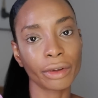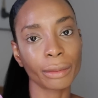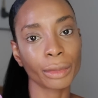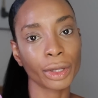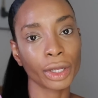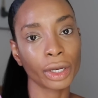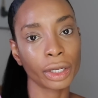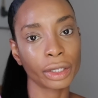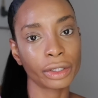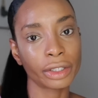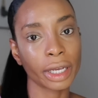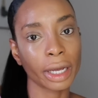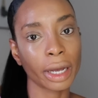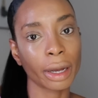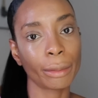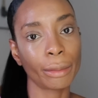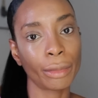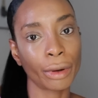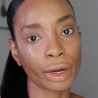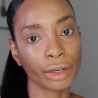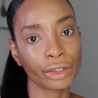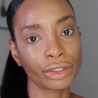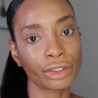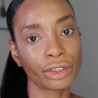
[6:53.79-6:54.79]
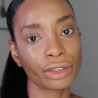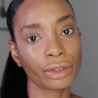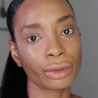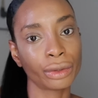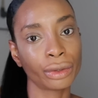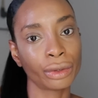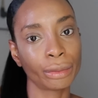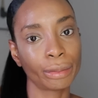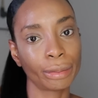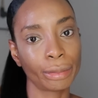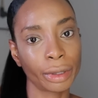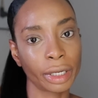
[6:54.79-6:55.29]
I'm gonna take a brush
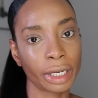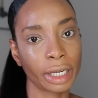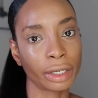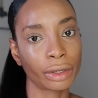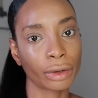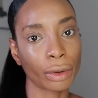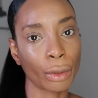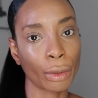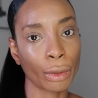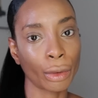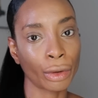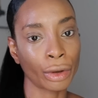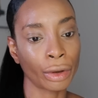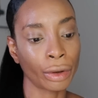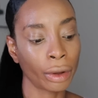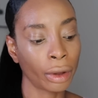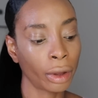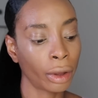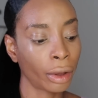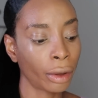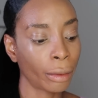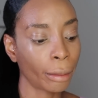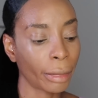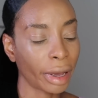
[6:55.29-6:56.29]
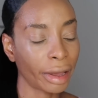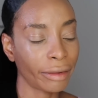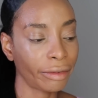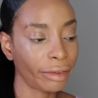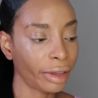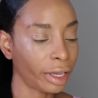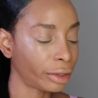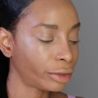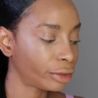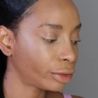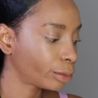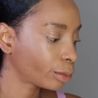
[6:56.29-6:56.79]
to put it on my
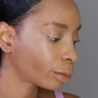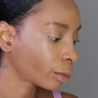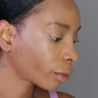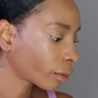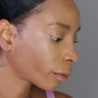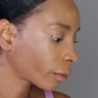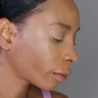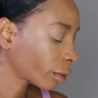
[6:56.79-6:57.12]
face.